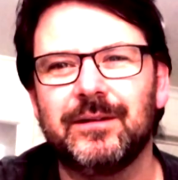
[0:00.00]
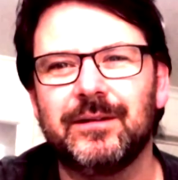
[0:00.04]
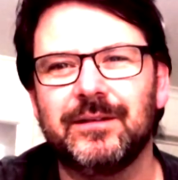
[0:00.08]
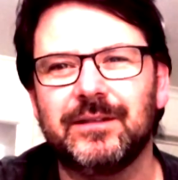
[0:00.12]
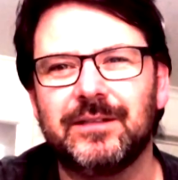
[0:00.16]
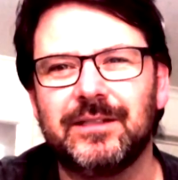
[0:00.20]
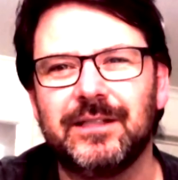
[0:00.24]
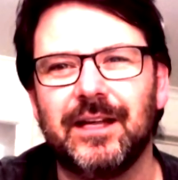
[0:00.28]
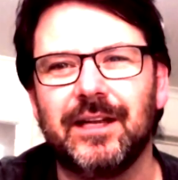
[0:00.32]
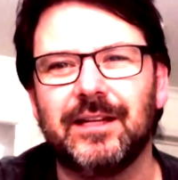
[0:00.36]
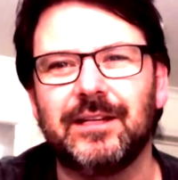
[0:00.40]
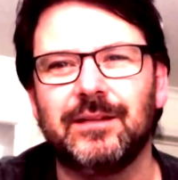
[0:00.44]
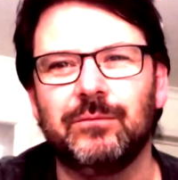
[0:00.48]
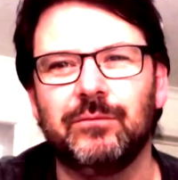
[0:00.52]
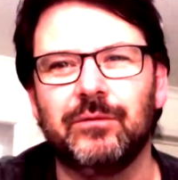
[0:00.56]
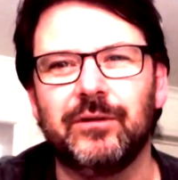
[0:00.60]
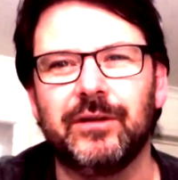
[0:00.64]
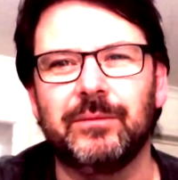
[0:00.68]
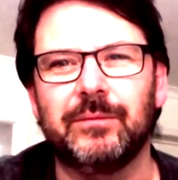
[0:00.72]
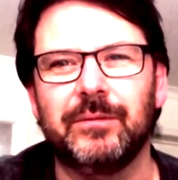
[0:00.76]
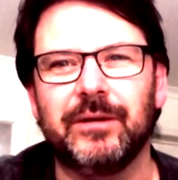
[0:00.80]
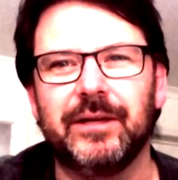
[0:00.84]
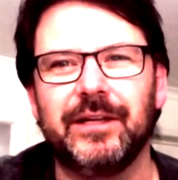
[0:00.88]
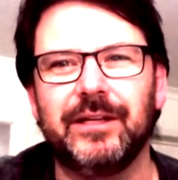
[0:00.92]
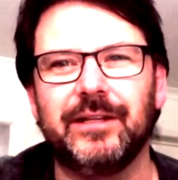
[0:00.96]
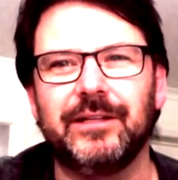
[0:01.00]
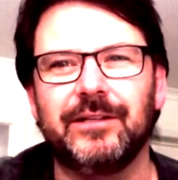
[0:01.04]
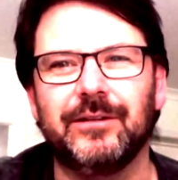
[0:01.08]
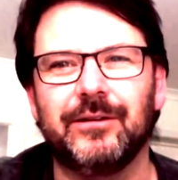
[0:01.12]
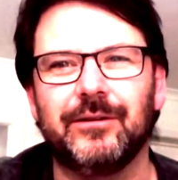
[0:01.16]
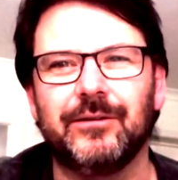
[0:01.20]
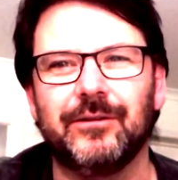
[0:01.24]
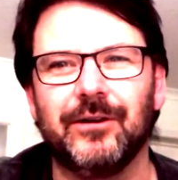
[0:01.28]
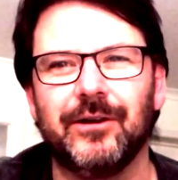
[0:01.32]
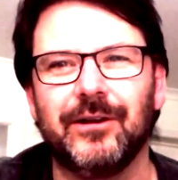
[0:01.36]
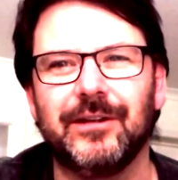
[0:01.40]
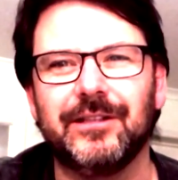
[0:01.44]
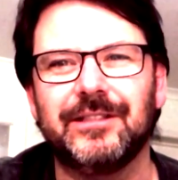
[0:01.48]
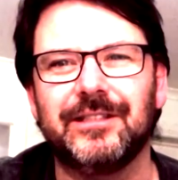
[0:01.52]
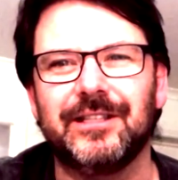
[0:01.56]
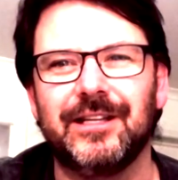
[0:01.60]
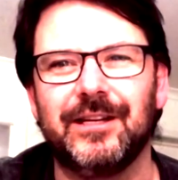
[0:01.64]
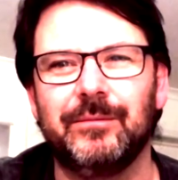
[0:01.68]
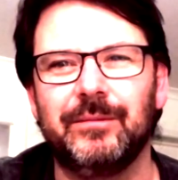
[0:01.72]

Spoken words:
start to bring many to Christ.